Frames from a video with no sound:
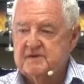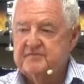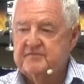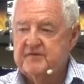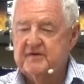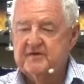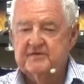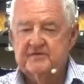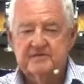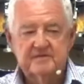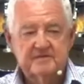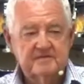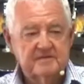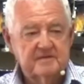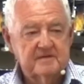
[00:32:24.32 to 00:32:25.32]
And friends,
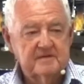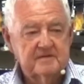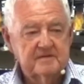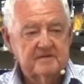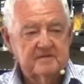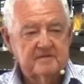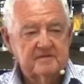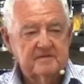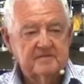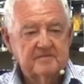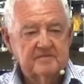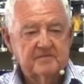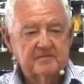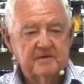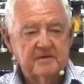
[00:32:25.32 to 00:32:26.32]

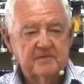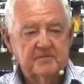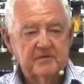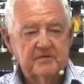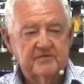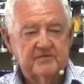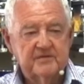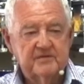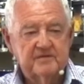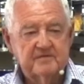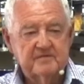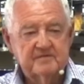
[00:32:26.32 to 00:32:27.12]
when the music